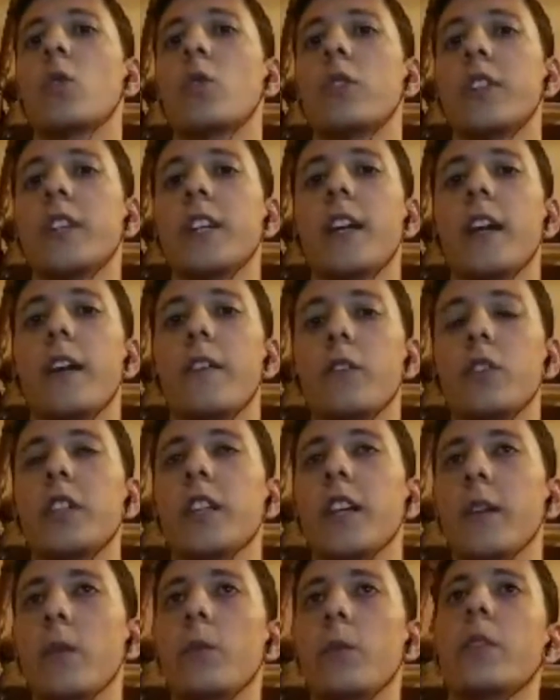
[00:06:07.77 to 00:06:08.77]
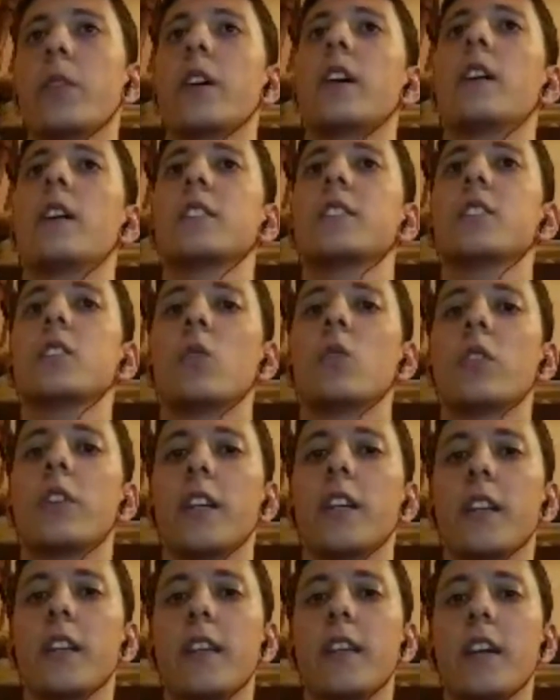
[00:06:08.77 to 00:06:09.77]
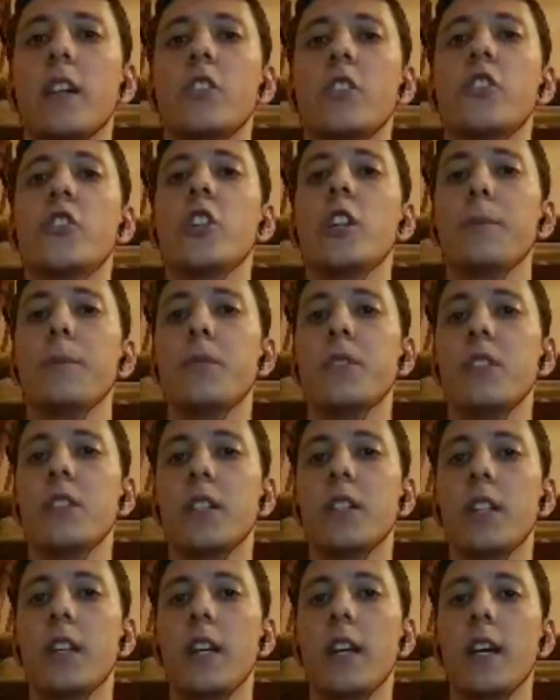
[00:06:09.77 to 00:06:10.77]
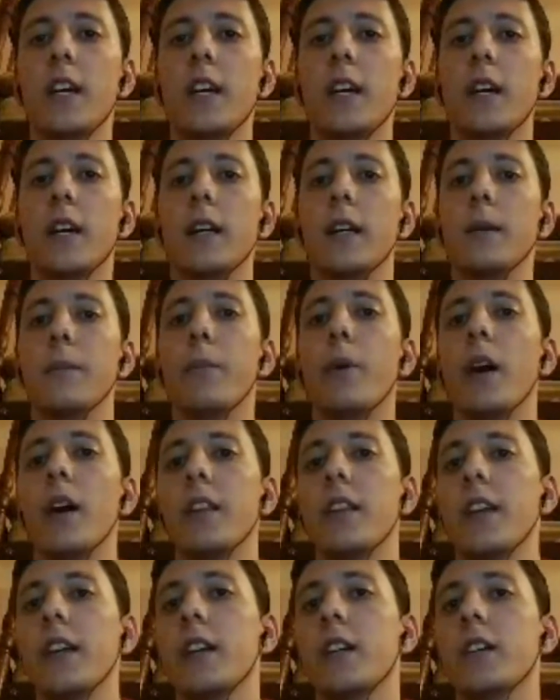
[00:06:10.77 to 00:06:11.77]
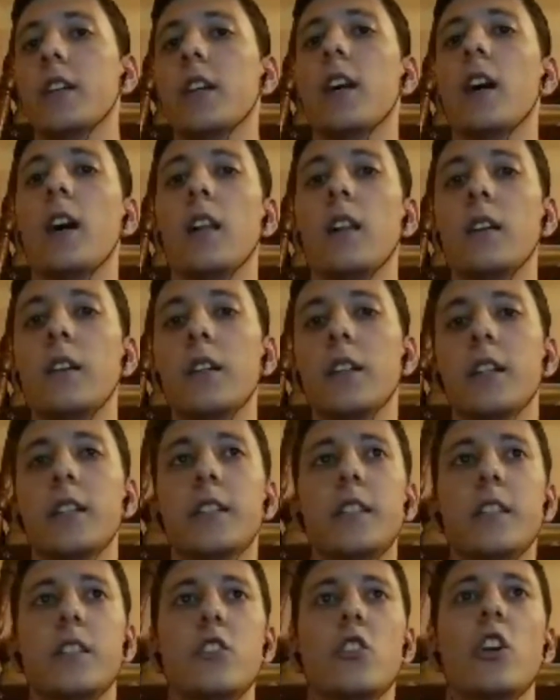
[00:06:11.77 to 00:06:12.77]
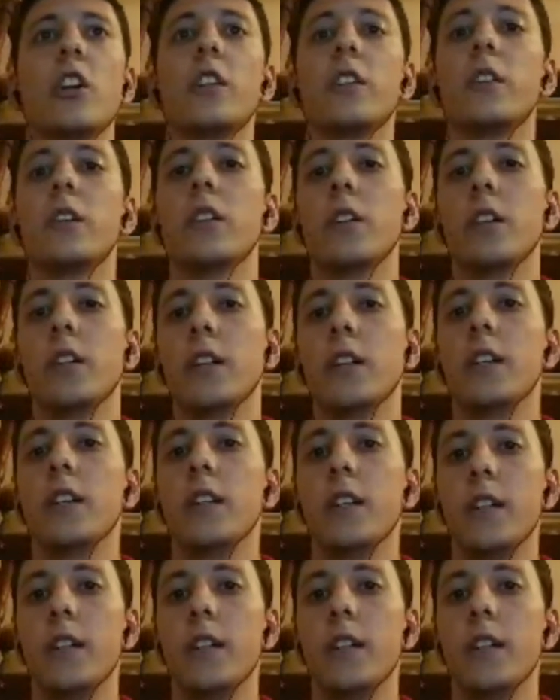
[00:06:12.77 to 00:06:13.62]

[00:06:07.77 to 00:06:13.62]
are sorting every day. They are sorting their sheeps by their color and gender,